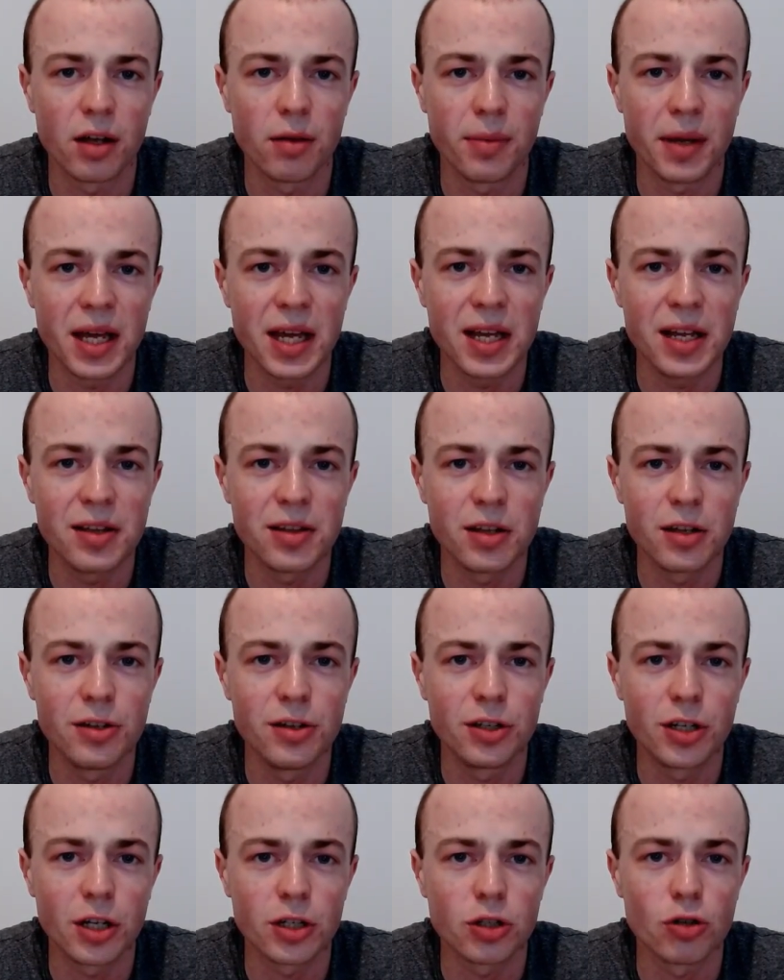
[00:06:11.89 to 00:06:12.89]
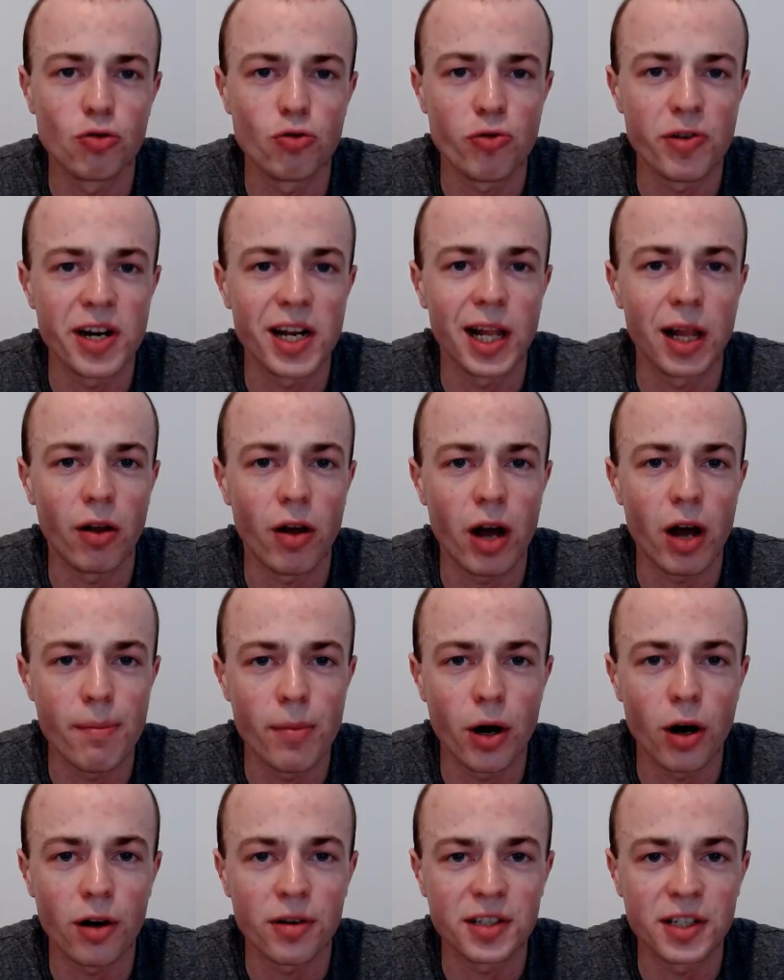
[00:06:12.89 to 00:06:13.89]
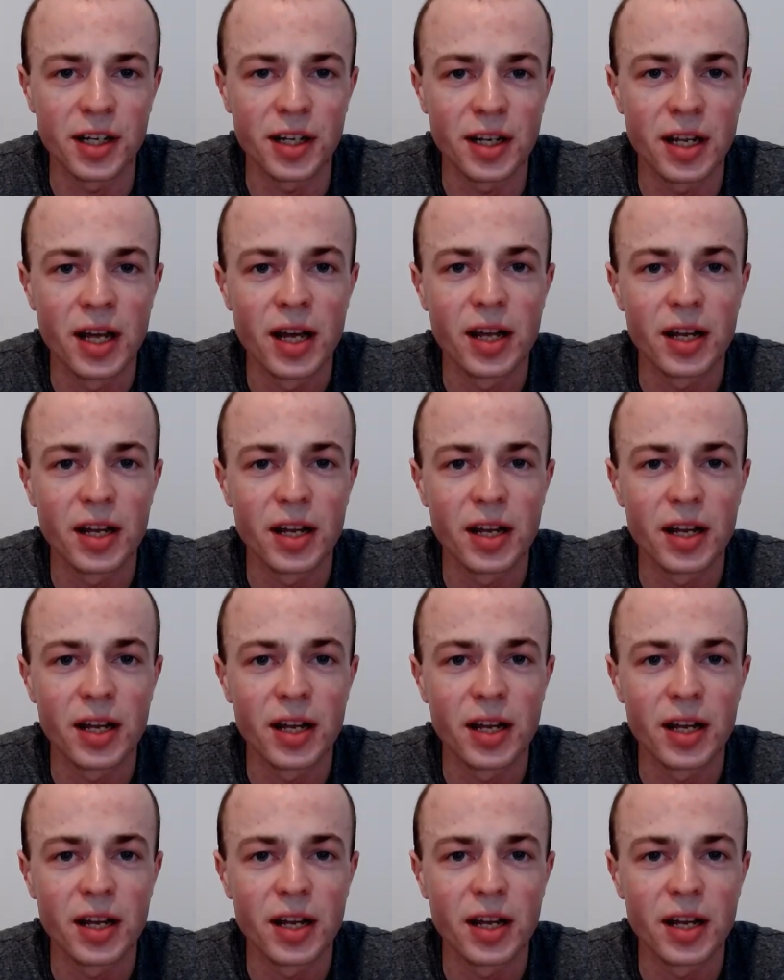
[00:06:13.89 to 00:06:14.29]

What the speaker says: but Ethan doesn't really like Martin.